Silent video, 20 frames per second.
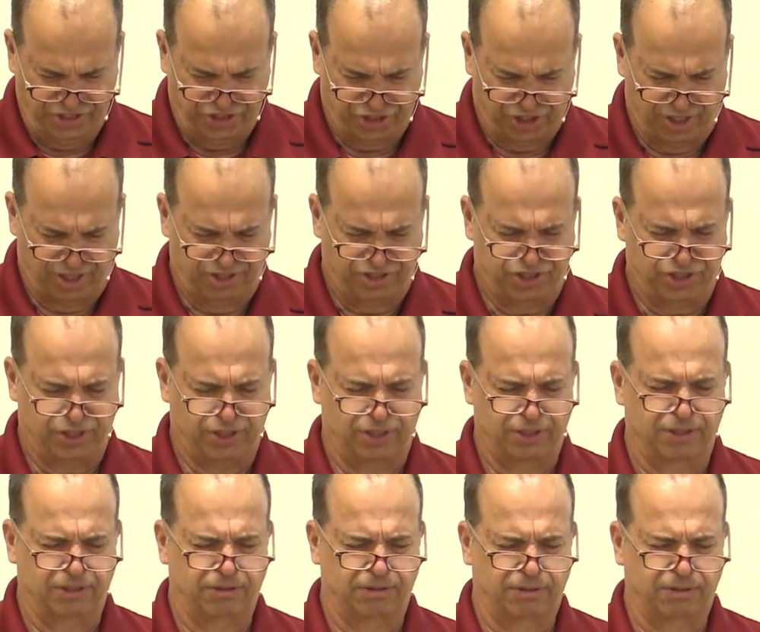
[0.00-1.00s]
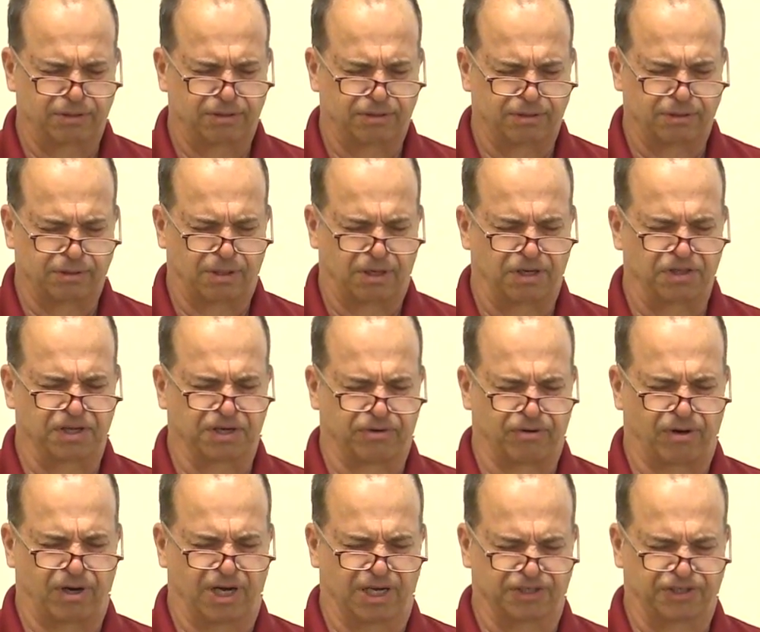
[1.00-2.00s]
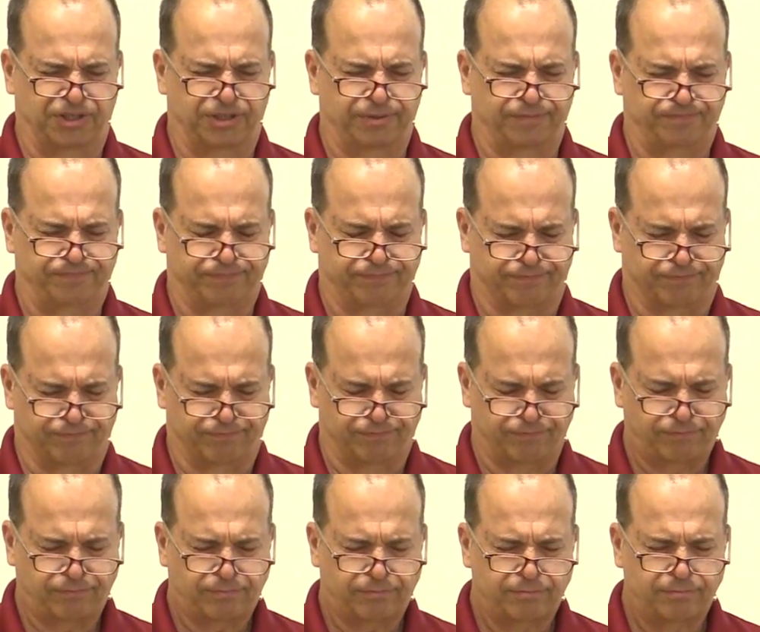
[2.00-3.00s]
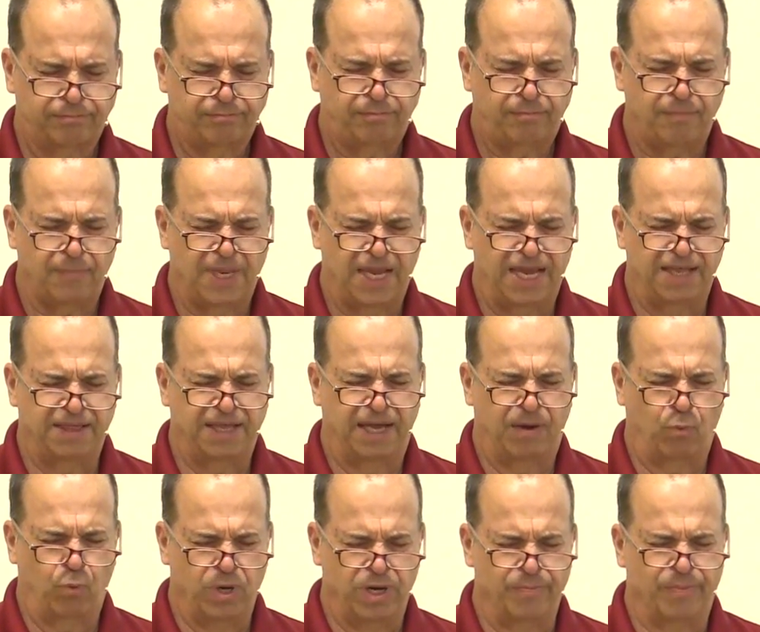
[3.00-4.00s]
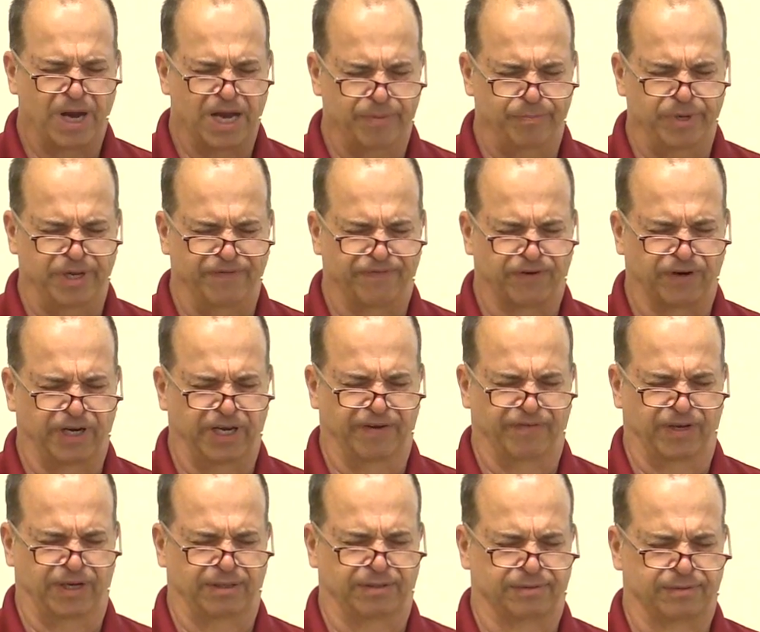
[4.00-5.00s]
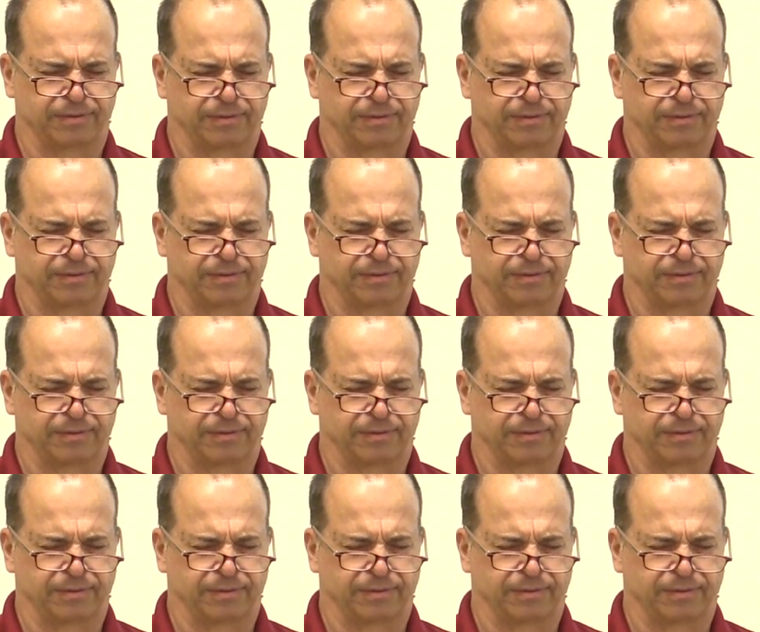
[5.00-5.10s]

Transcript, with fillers: judged on the cross and that we might be forgiven.